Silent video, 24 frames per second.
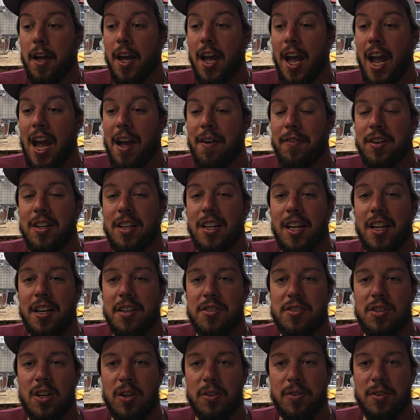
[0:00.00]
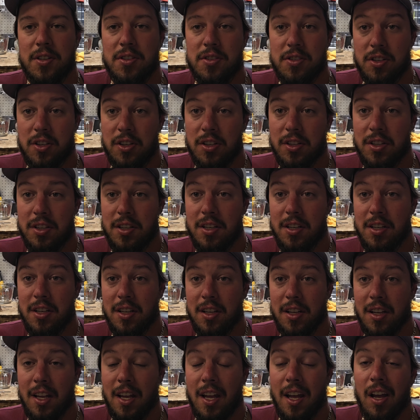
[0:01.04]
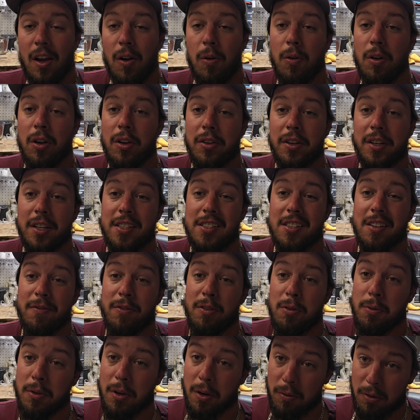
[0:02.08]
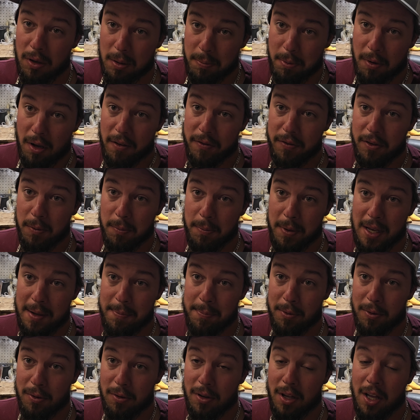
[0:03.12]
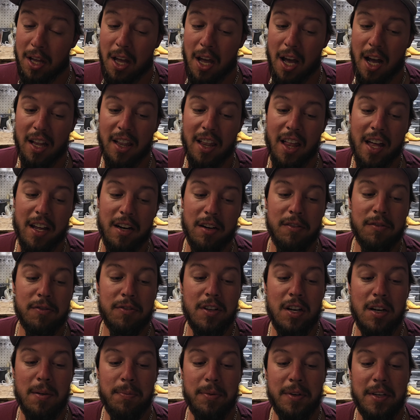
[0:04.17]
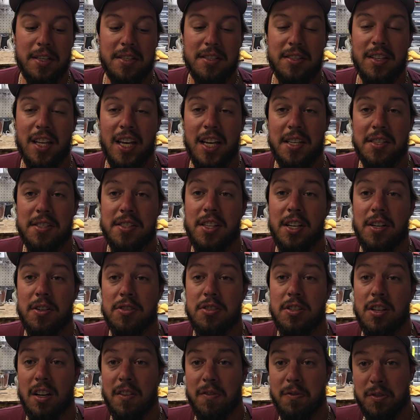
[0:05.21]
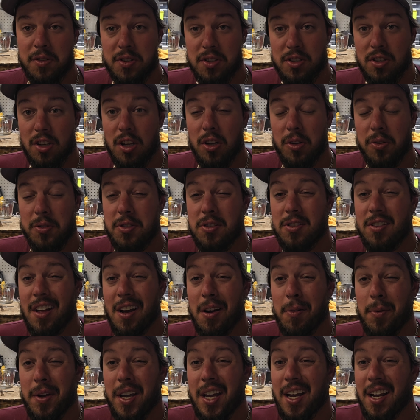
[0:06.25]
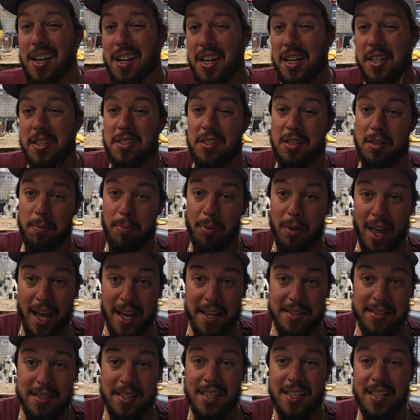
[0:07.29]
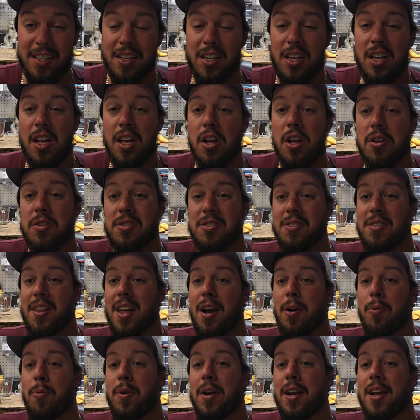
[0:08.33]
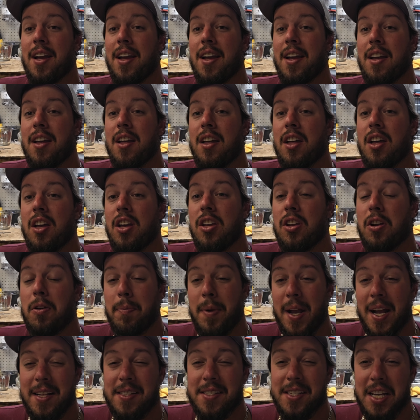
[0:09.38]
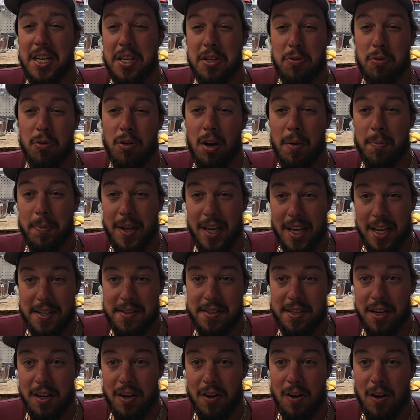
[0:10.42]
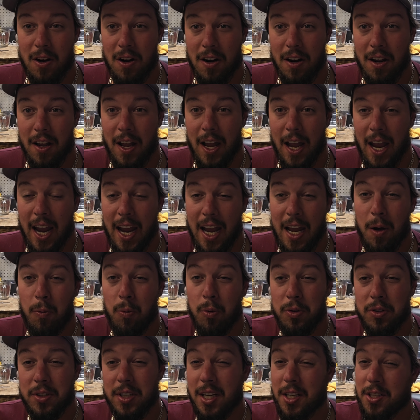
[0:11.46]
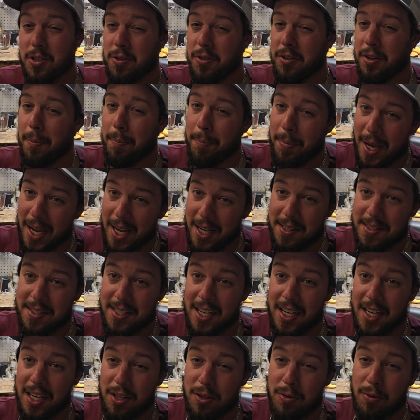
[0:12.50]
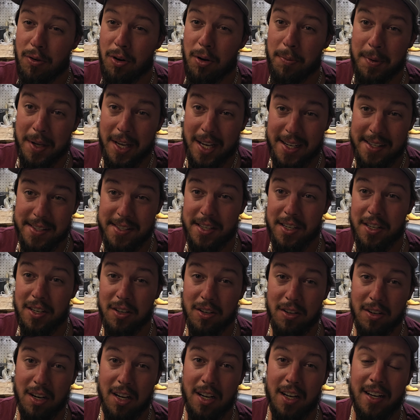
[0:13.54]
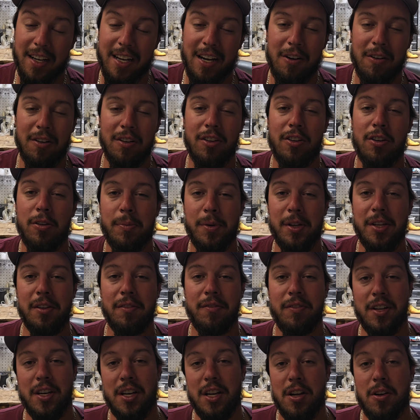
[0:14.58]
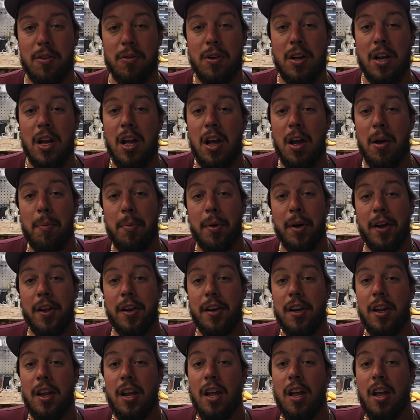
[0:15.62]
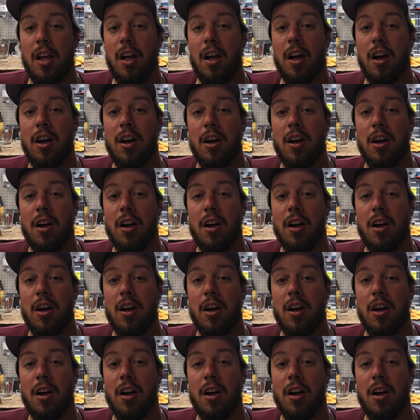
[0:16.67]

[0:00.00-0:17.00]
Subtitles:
having a lot of salt is good. Well, it is if you want to rip off your people. A lot of companies lace their stuff with salts, that way it cuts the plastic, so that way your baits get tore up easier. And we'll touch on the baits getting tore up easier here in a little bit in the video. But